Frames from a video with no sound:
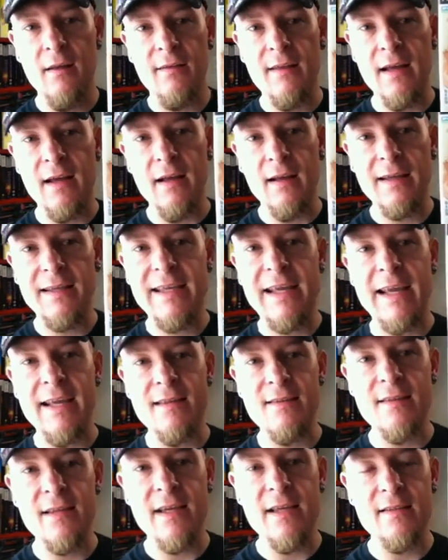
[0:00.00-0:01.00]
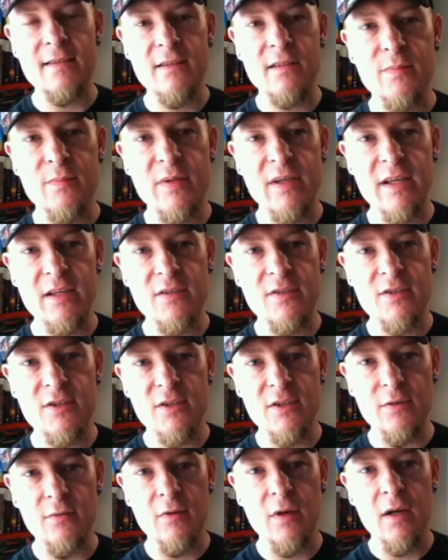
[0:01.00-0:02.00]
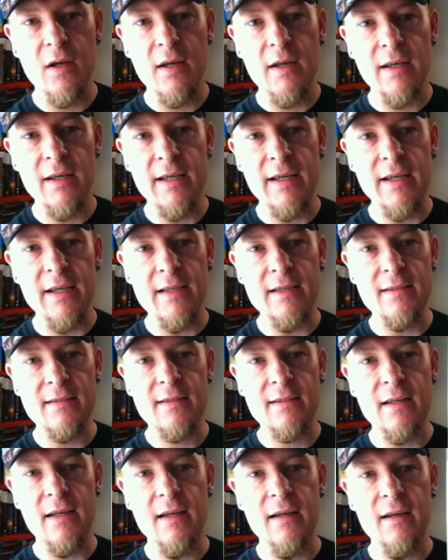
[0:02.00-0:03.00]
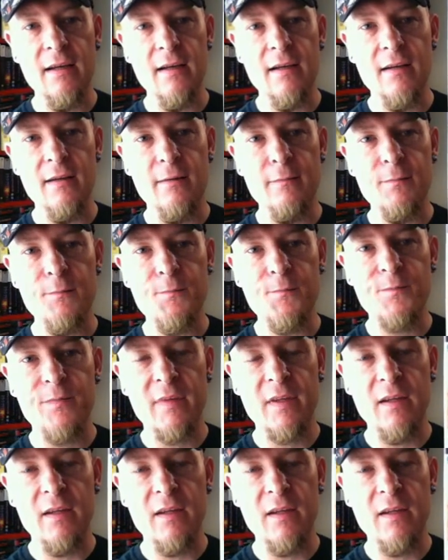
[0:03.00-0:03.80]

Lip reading: that getting these PS2 is a